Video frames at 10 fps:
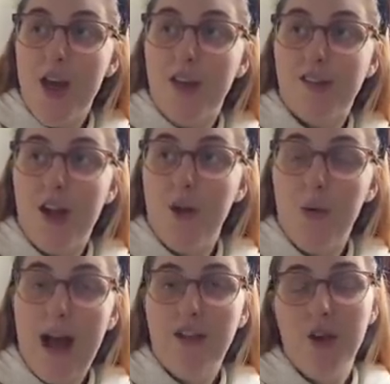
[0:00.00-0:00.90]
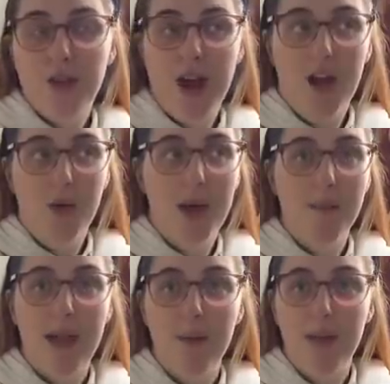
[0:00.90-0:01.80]
So I don't know,
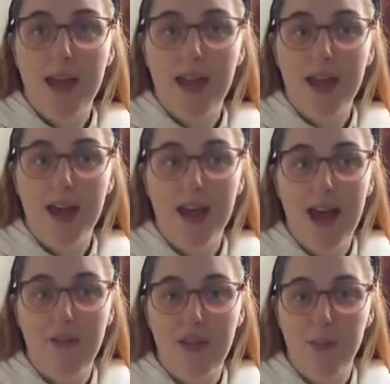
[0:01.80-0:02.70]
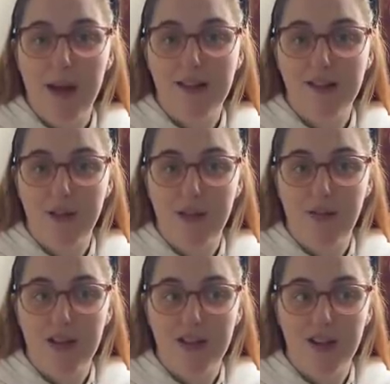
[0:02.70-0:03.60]
maybe having the pessary
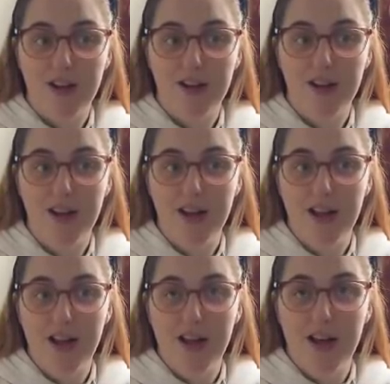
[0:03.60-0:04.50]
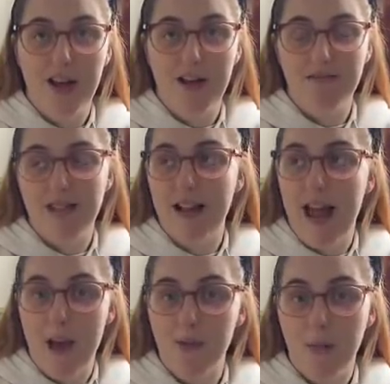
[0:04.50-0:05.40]
fitted,
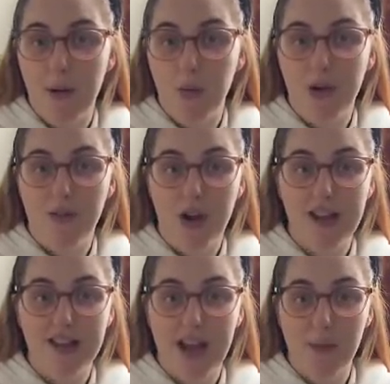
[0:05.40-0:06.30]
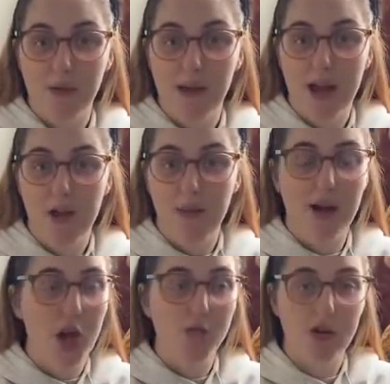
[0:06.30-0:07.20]
like I probably would have gone into labour on my own, but I
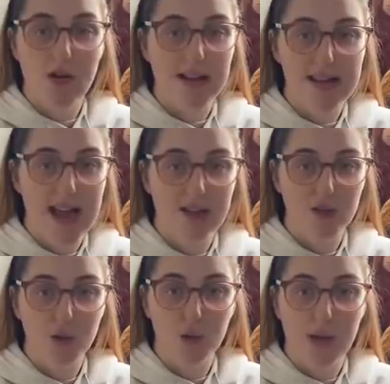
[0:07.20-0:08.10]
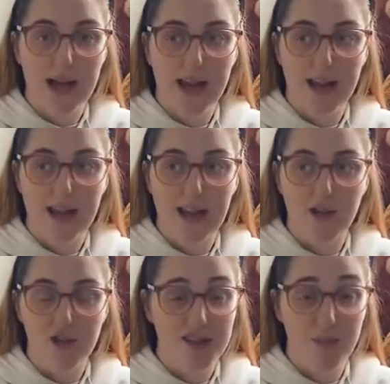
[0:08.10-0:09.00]
don't regret it at all. Like, it
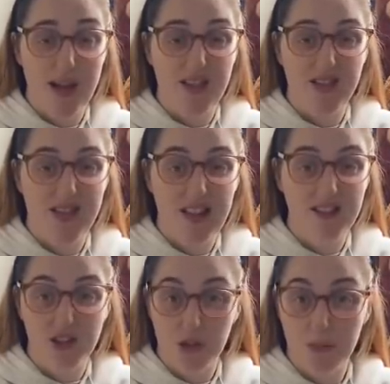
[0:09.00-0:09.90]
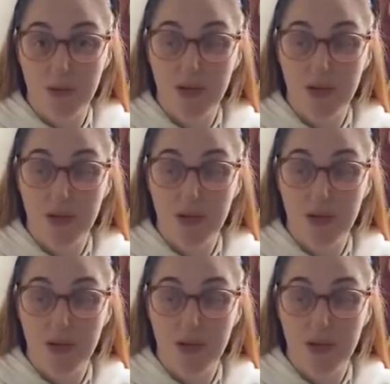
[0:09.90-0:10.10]
just sped things up